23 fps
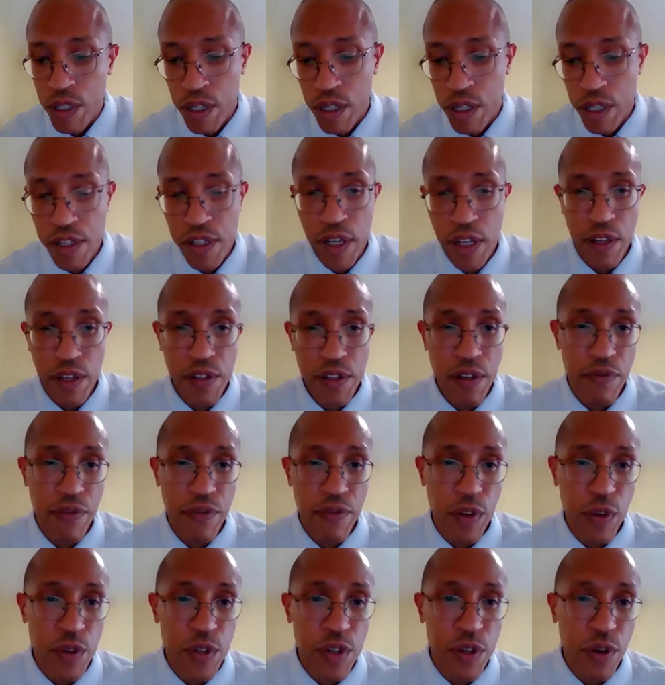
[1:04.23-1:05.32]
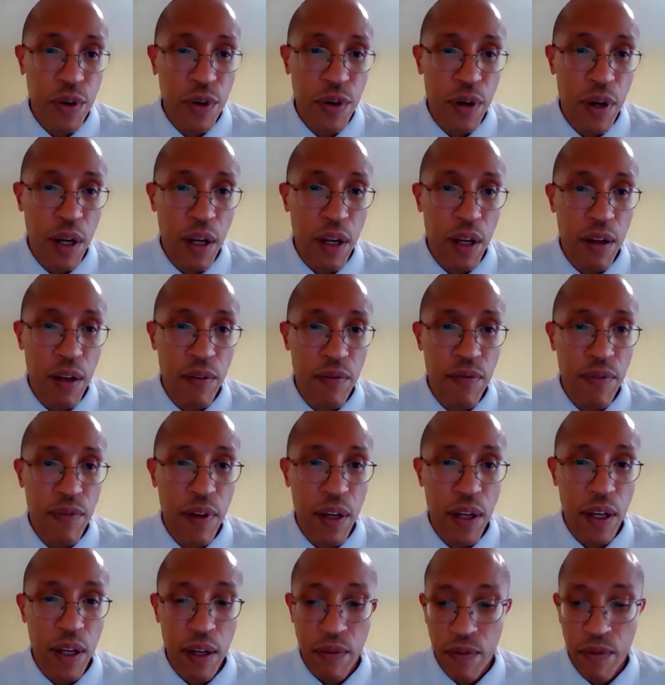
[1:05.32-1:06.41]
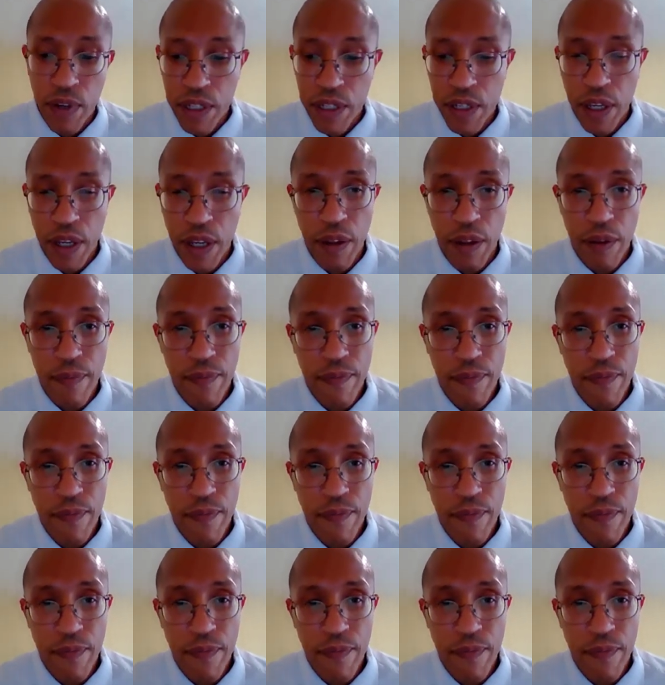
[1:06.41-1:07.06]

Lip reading: to discuss the future of retail.